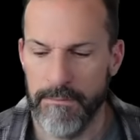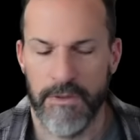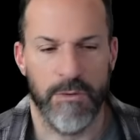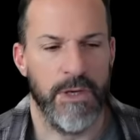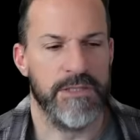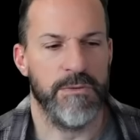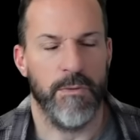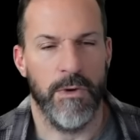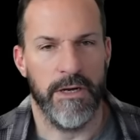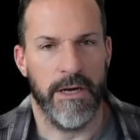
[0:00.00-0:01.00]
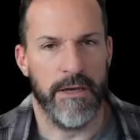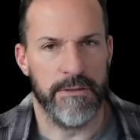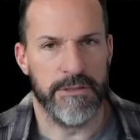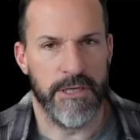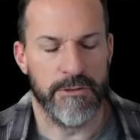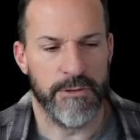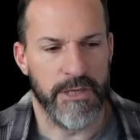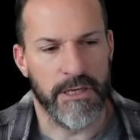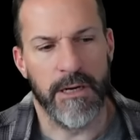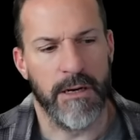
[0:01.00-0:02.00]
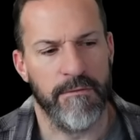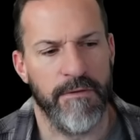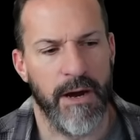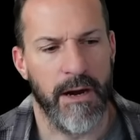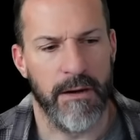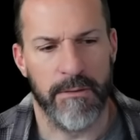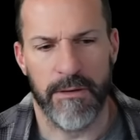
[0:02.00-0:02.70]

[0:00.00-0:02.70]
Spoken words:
There was one other Tundra that caught on fire.